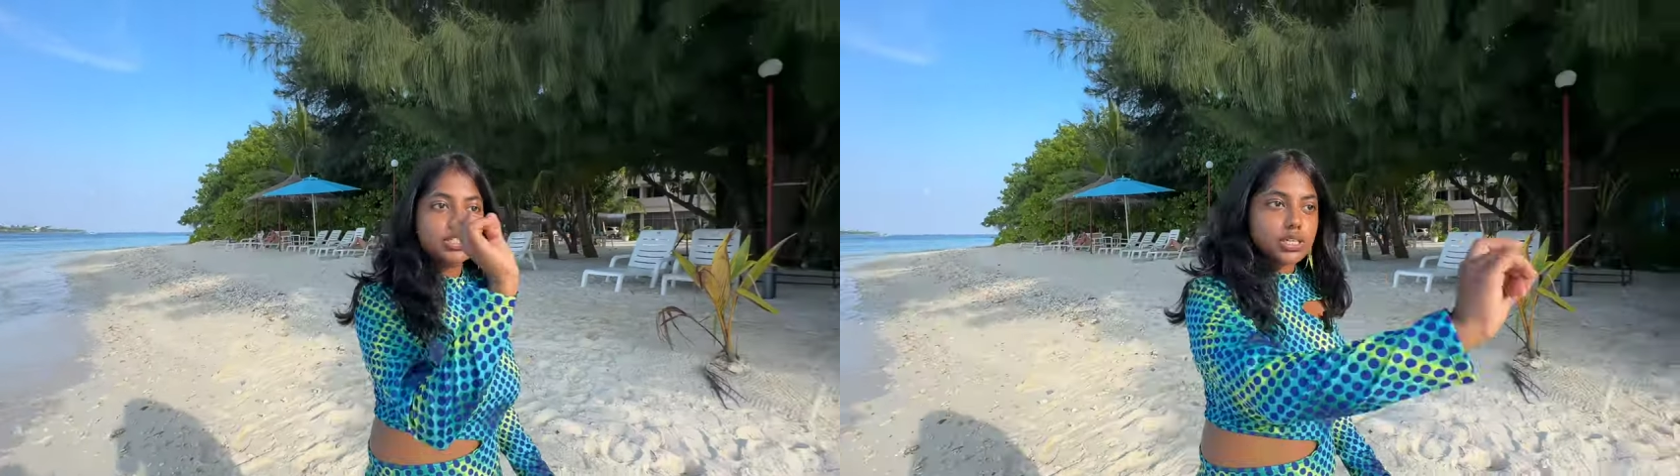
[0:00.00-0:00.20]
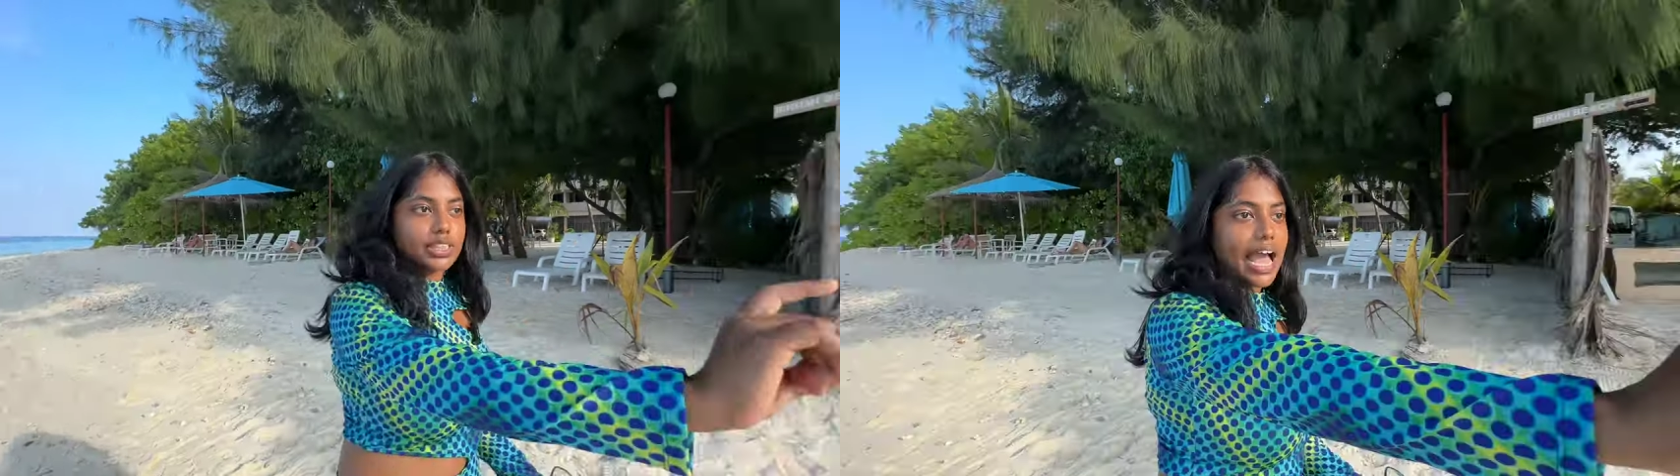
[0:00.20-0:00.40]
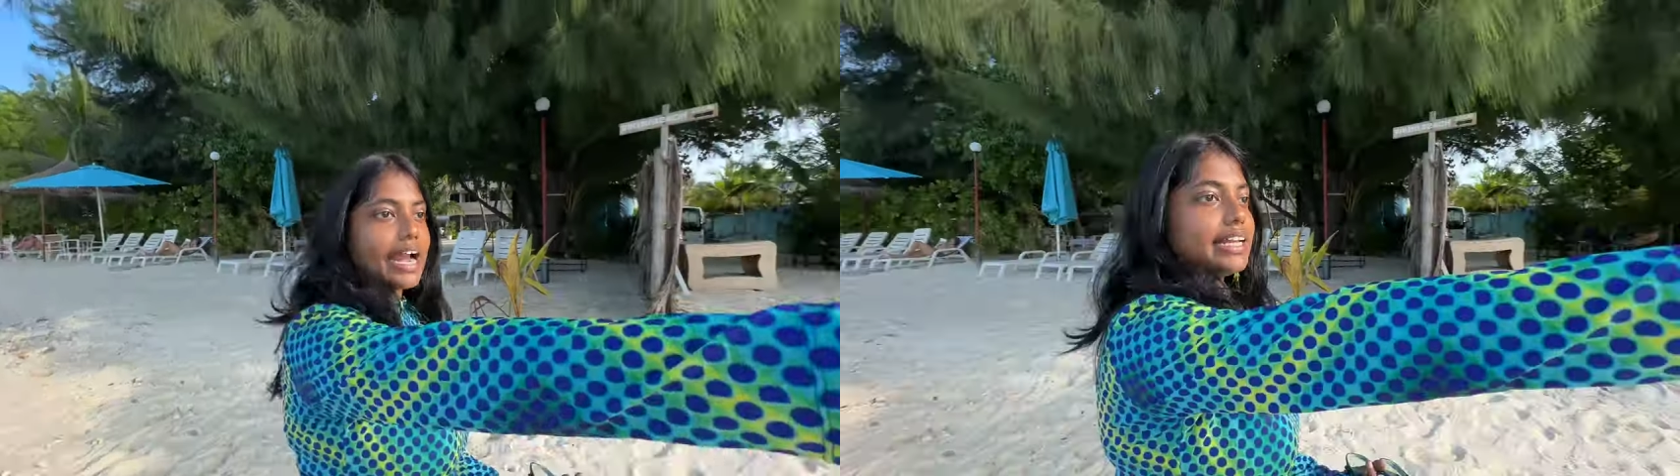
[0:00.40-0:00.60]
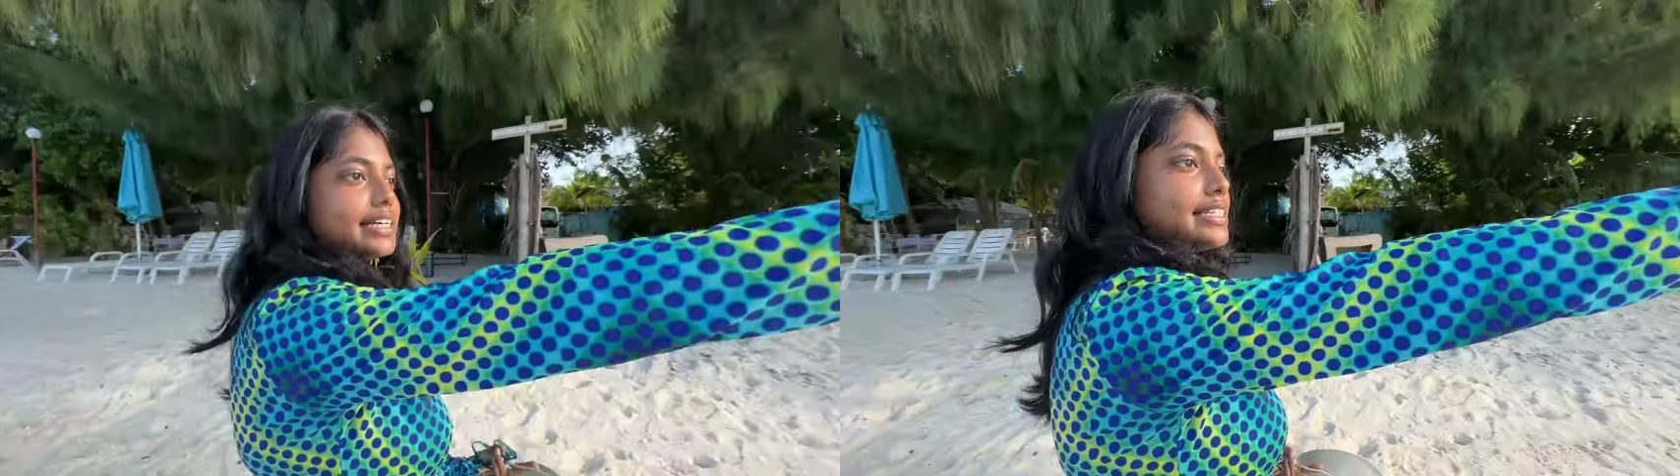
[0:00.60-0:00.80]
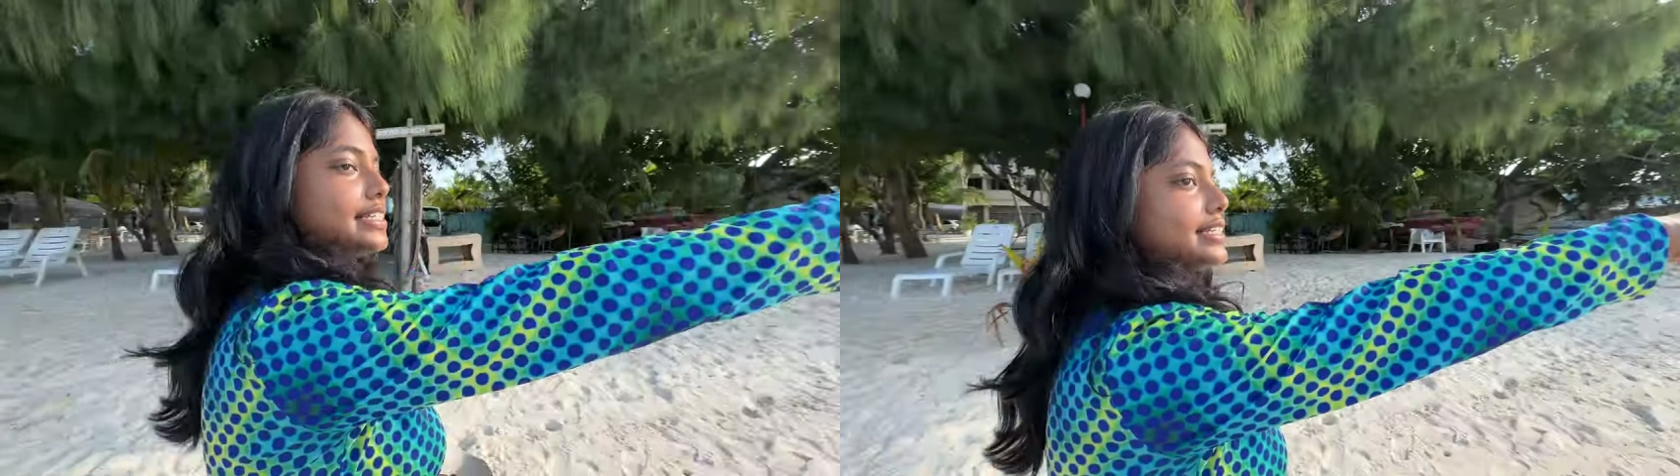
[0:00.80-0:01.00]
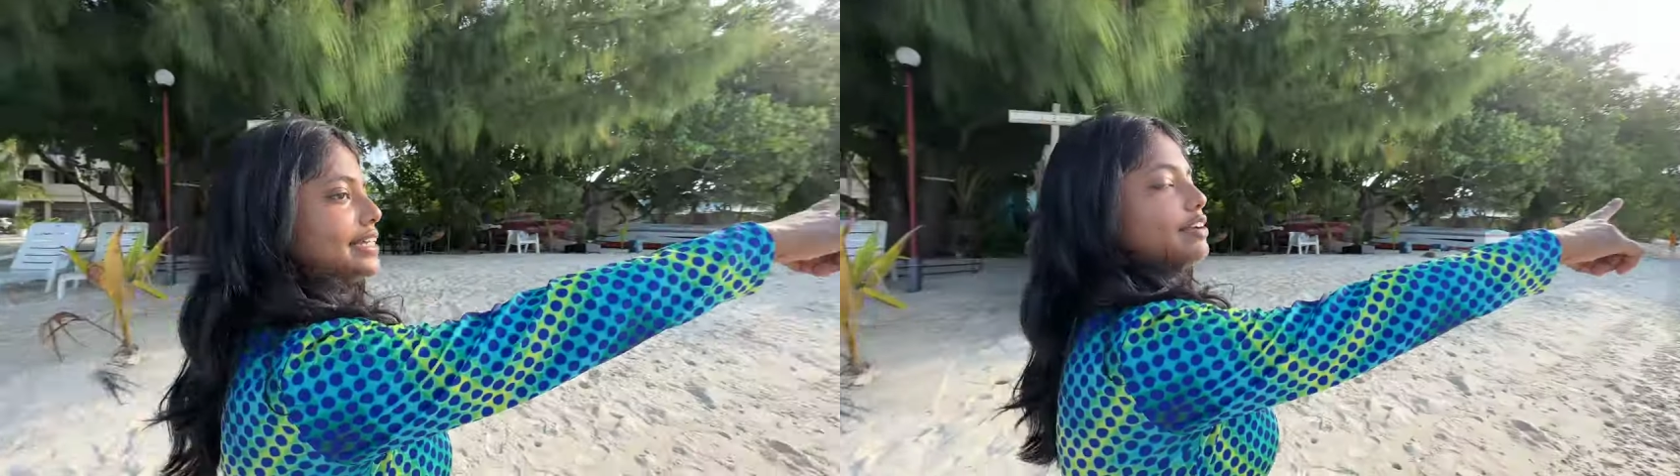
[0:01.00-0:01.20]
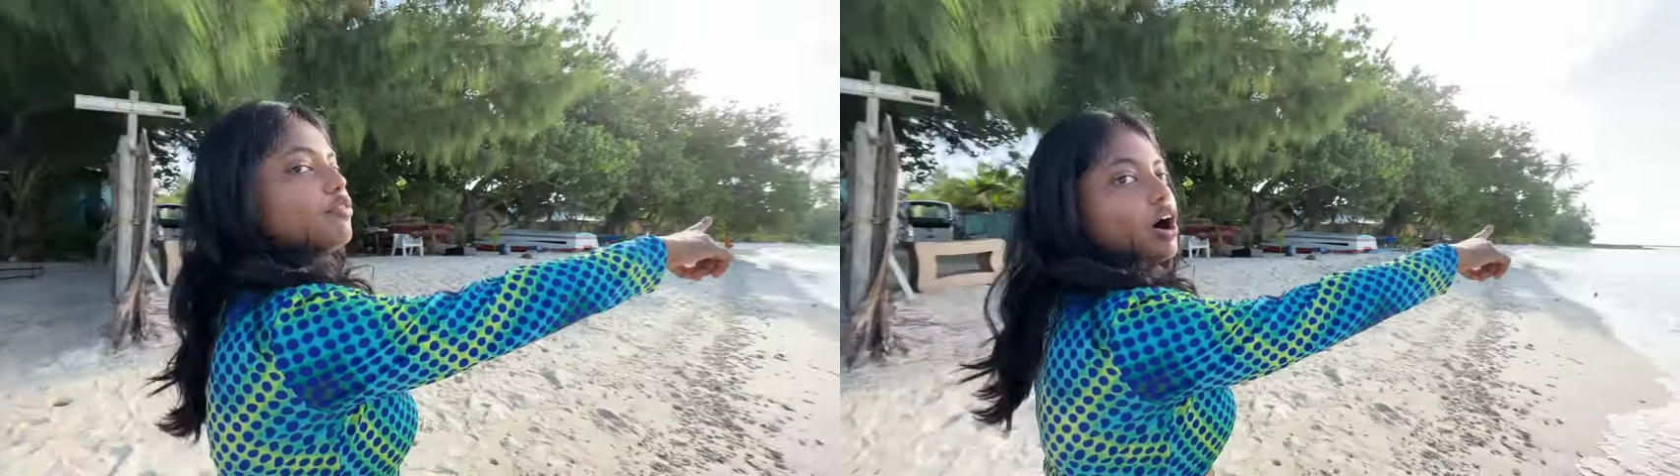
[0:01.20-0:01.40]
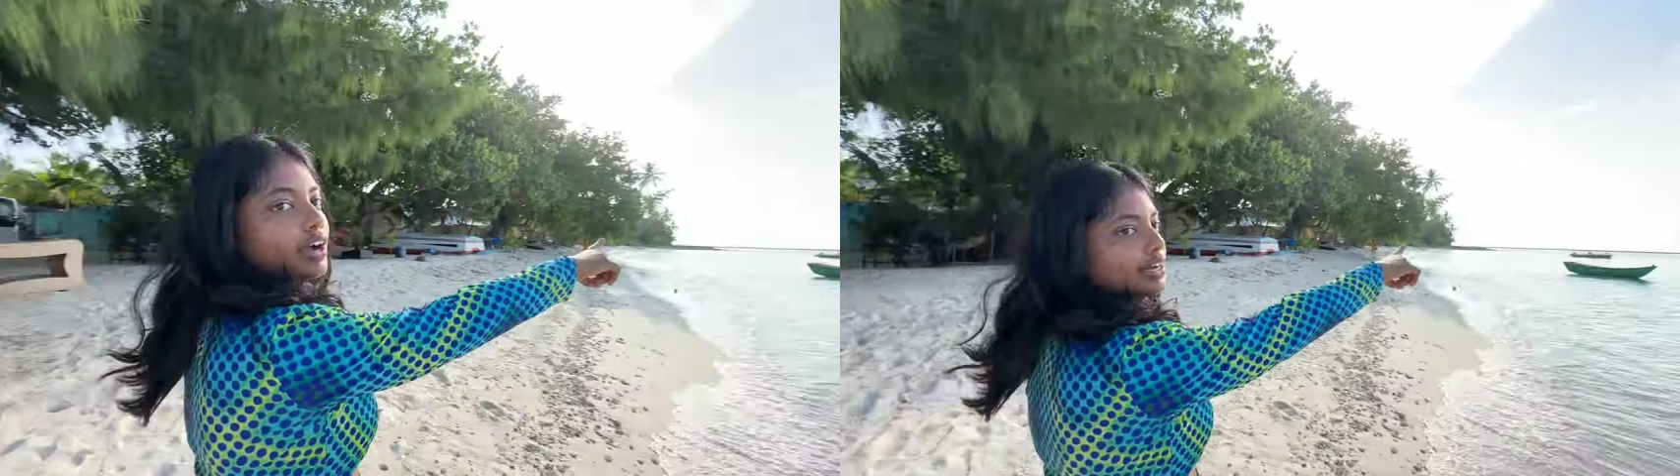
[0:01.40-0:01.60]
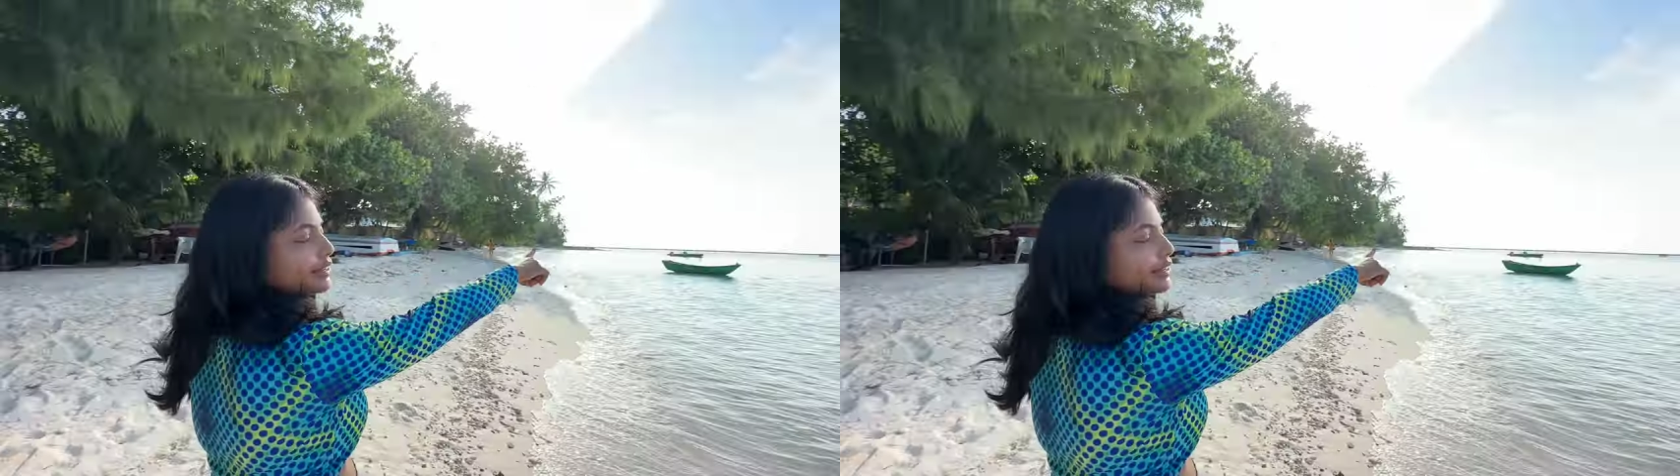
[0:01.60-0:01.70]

So that is the sea walk.